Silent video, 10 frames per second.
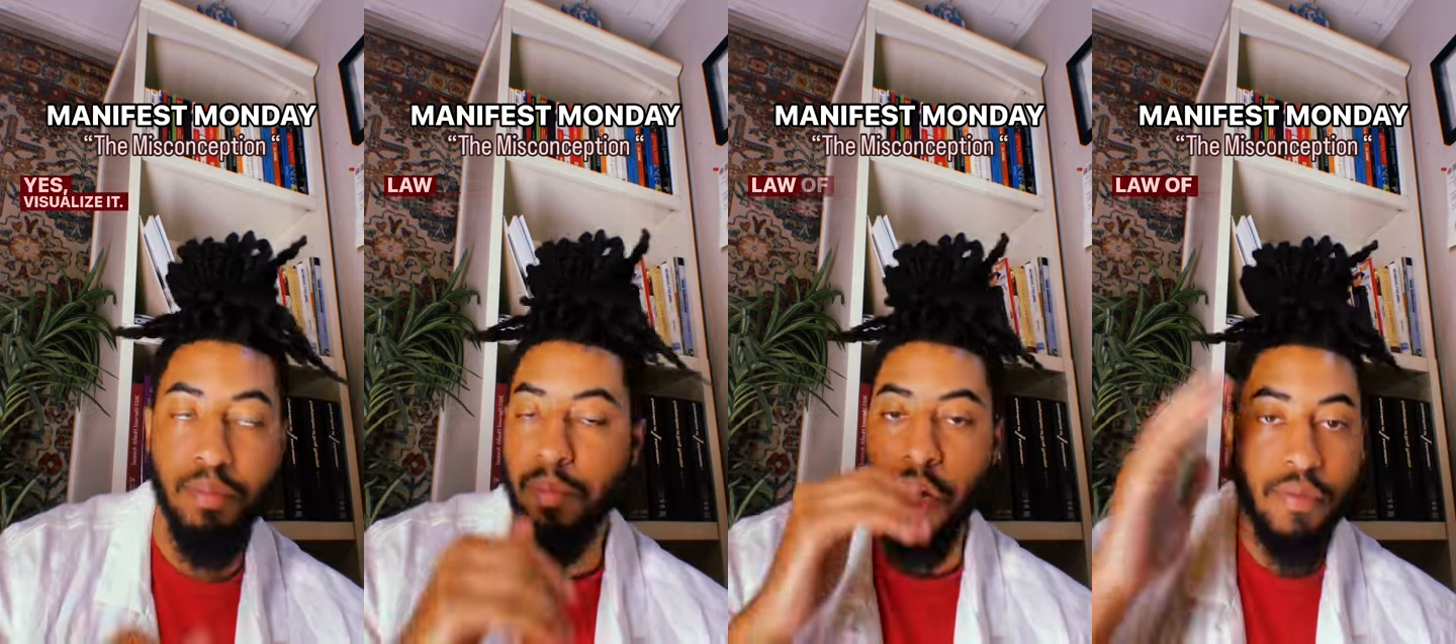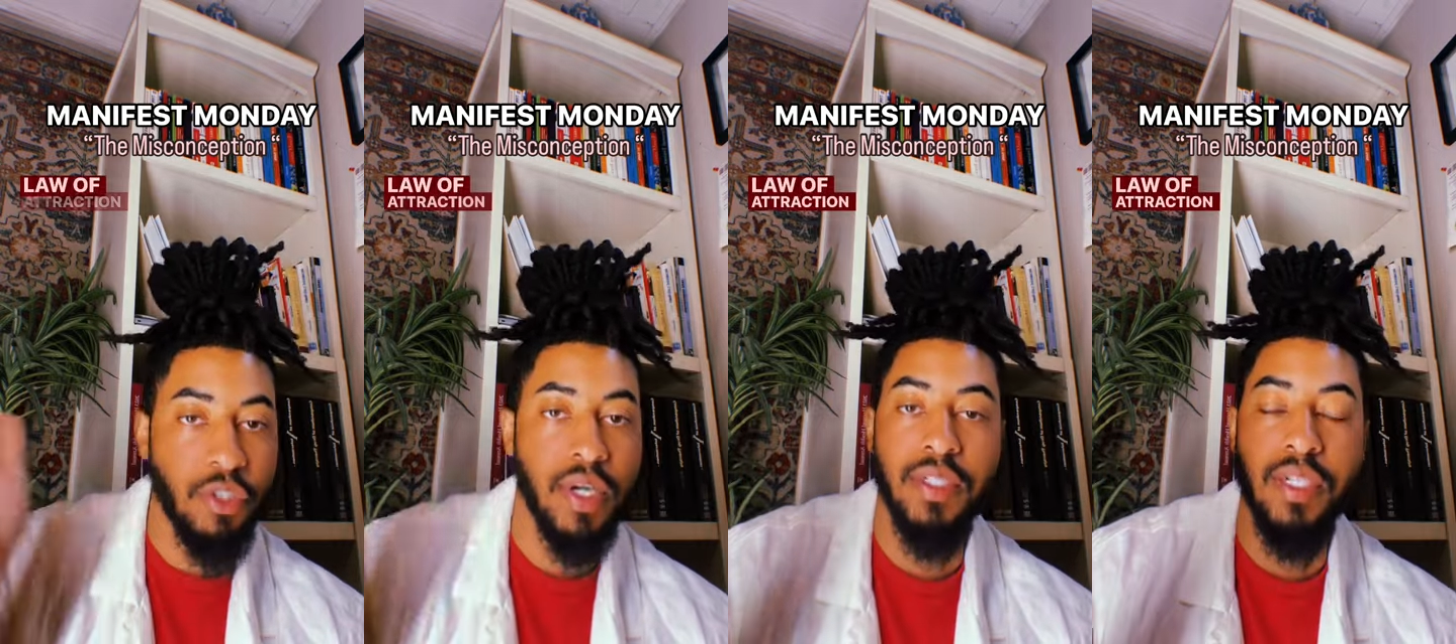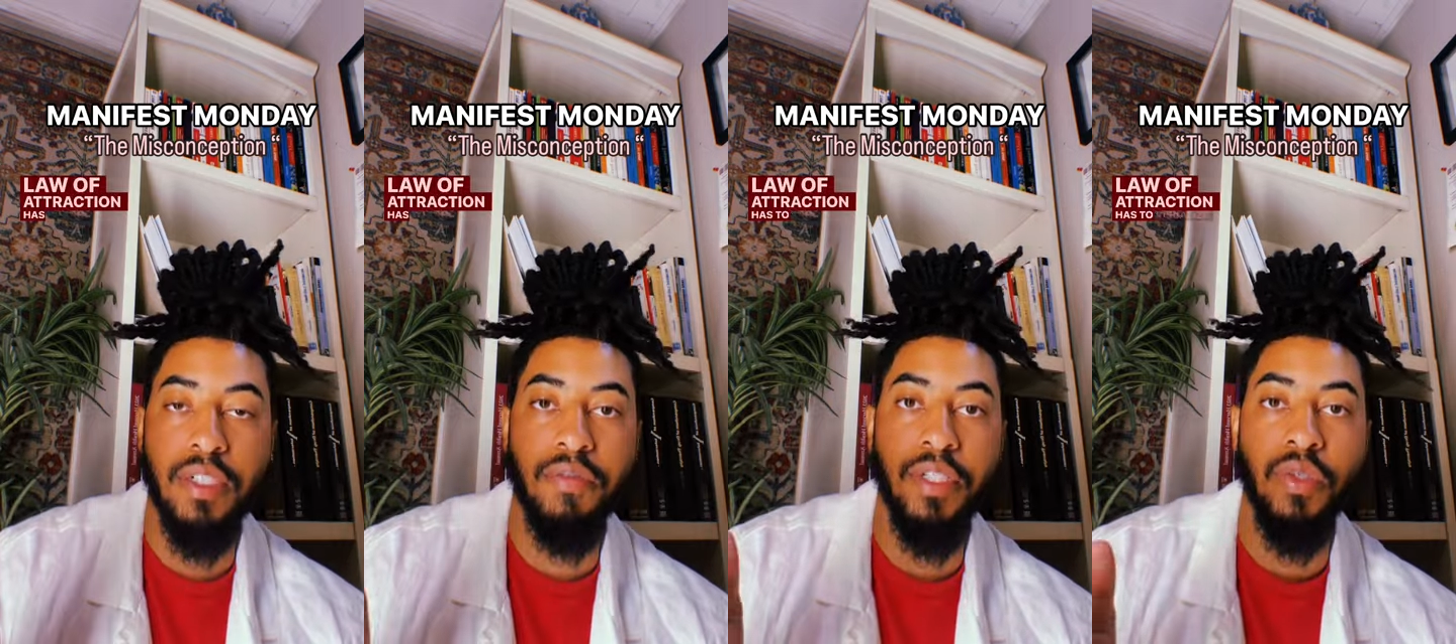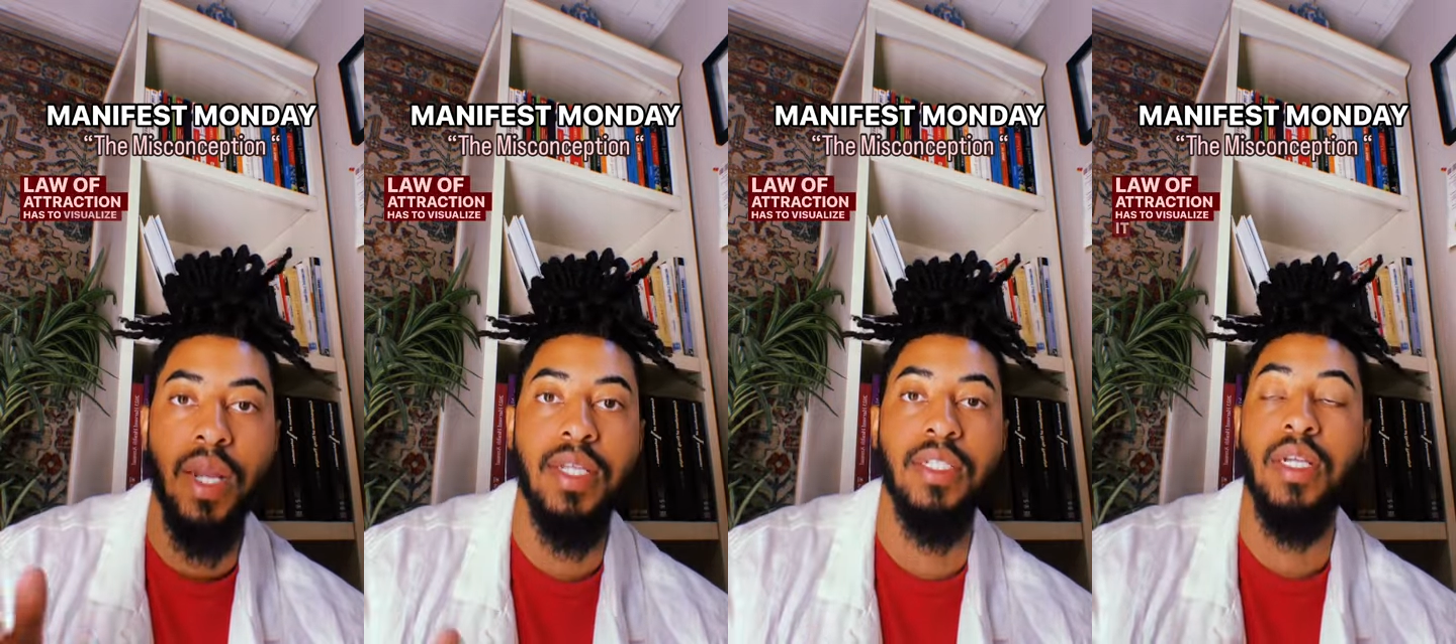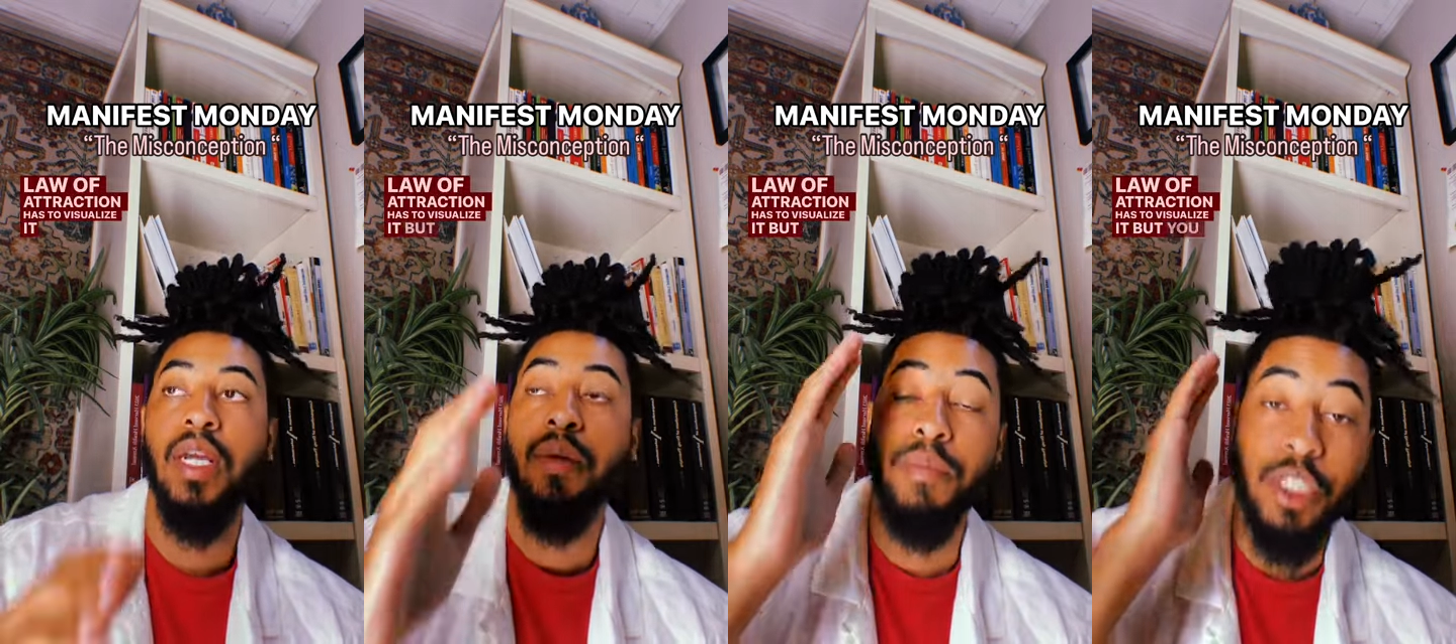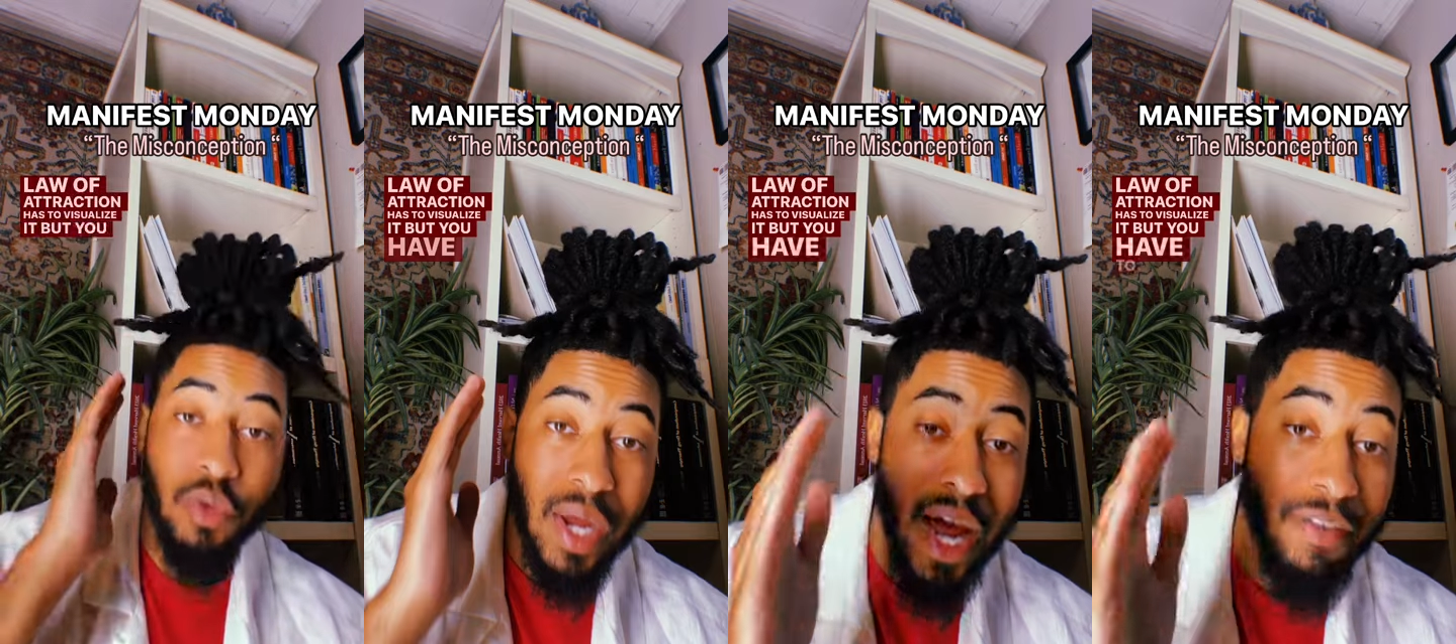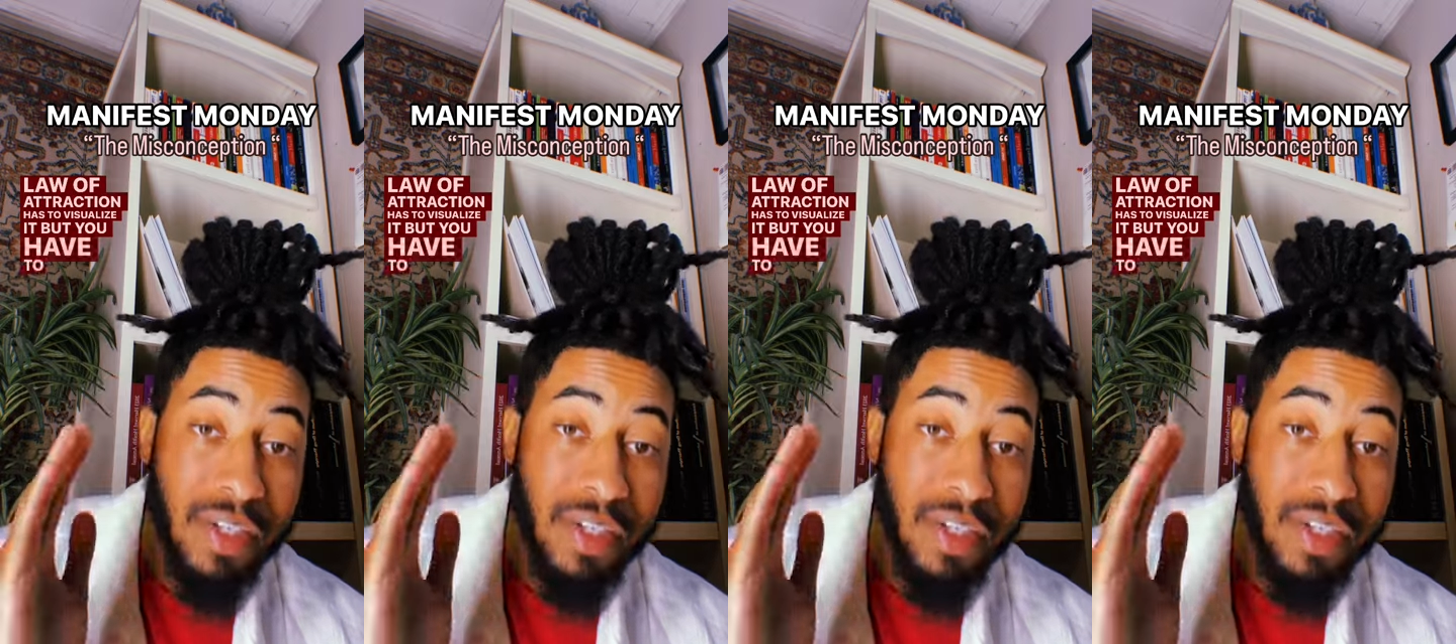Law of attraction says to visualize it, but you have